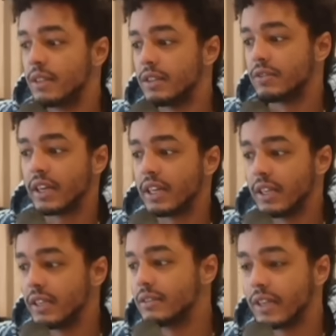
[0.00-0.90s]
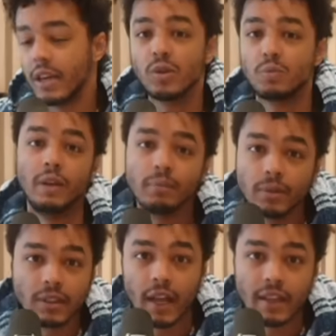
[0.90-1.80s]
fucking kills
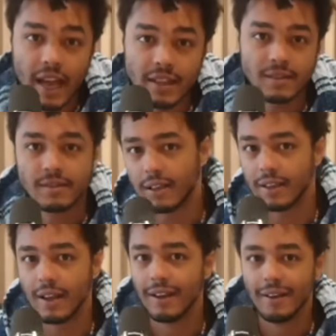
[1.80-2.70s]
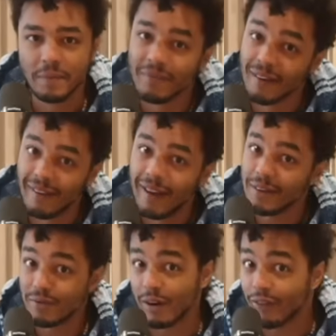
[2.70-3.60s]
people, then that's
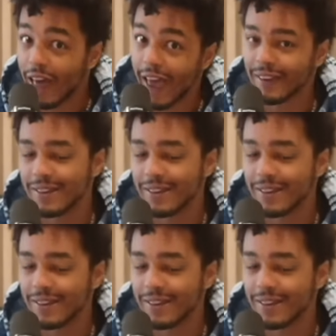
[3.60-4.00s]
a red flag.